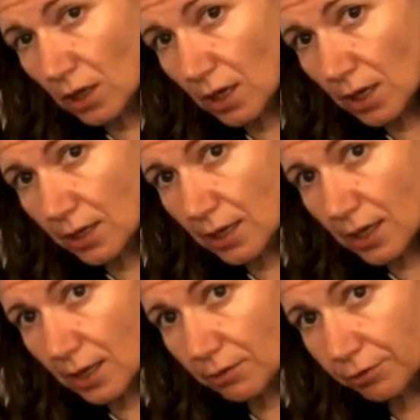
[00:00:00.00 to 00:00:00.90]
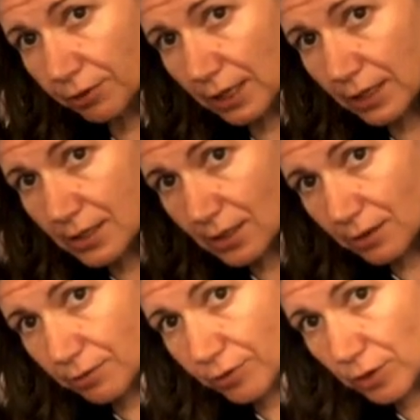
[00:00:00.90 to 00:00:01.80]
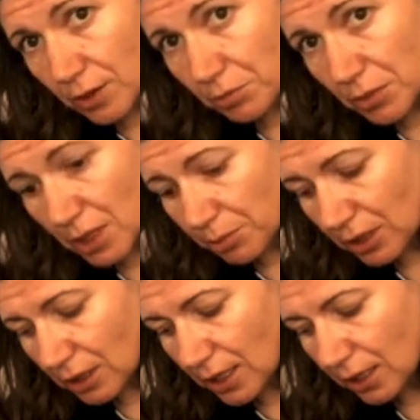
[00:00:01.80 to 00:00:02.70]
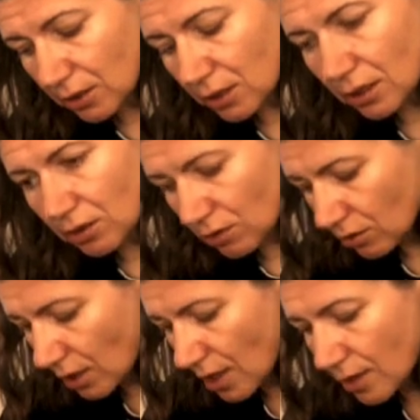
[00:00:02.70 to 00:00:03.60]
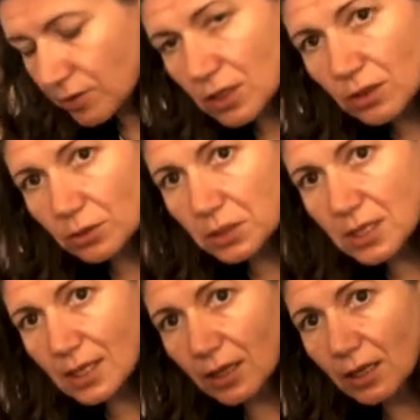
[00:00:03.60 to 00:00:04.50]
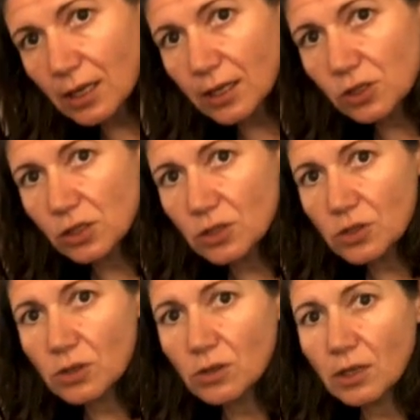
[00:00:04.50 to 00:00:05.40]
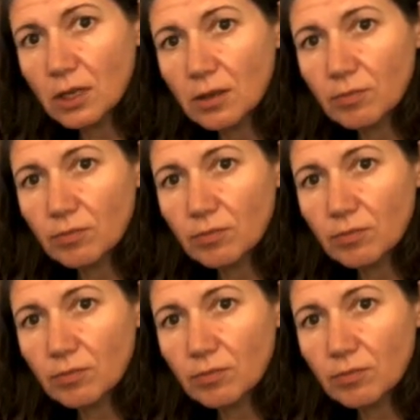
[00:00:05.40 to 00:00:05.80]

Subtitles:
And then flexing the foot and maybe lengthening through the calves, and notice that connection as you do that.